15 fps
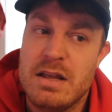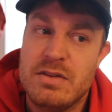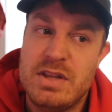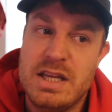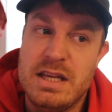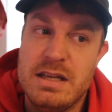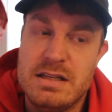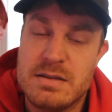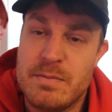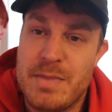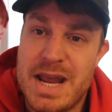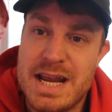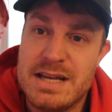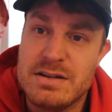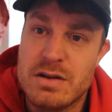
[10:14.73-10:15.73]
the
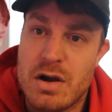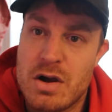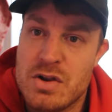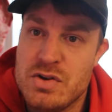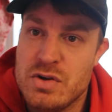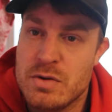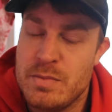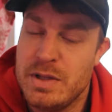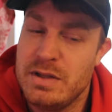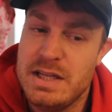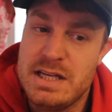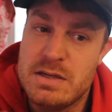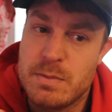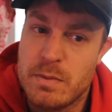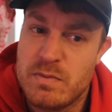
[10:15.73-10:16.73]
demand on your
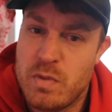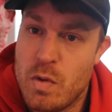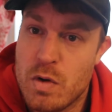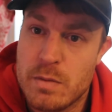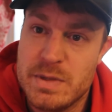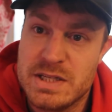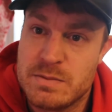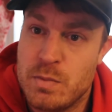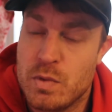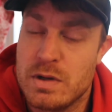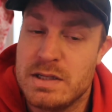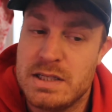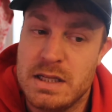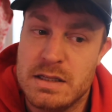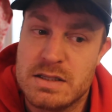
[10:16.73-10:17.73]
ability to perform is more
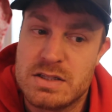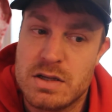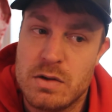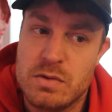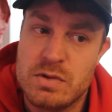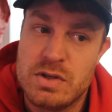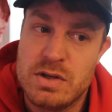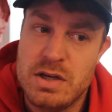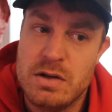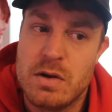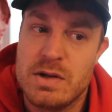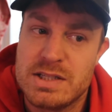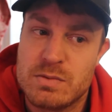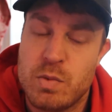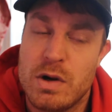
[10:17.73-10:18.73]
intense. So, you
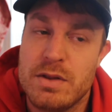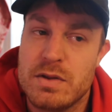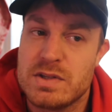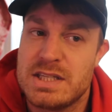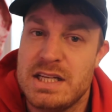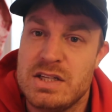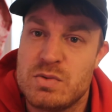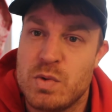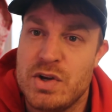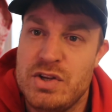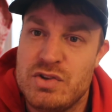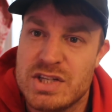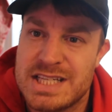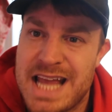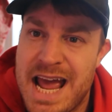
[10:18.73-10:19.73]
know, it's one of those things where
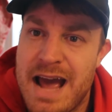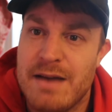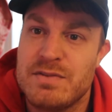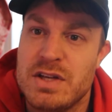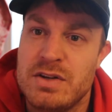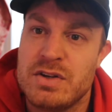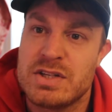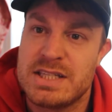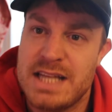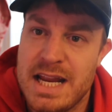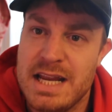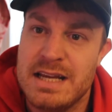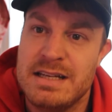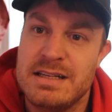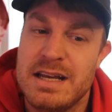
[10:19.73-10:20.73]
you just have to
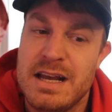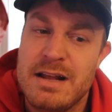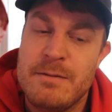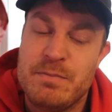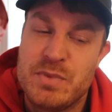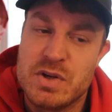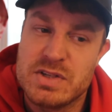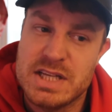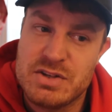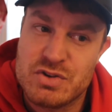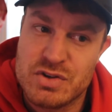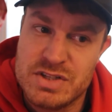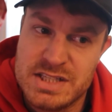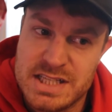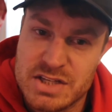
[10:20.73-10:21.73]
understand there's a
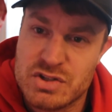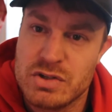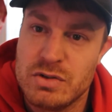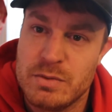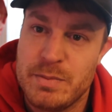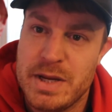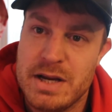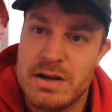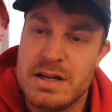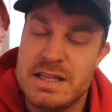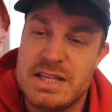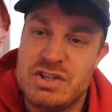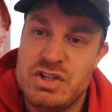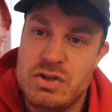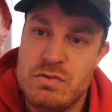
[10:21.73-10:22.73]
transitional
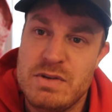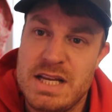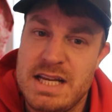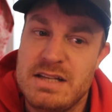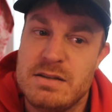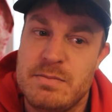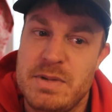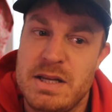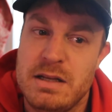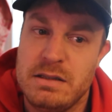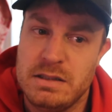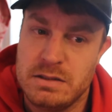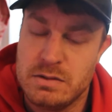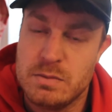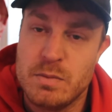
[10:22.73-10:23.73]
period that you need to be a
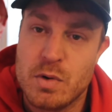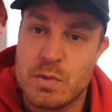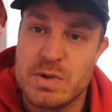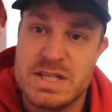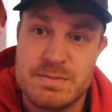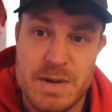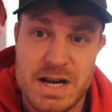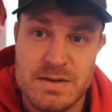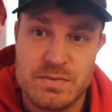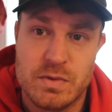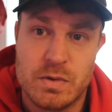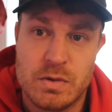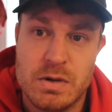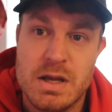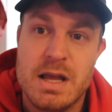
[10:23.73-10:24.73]
little more
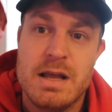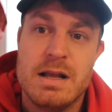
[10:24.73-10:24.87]
respectful,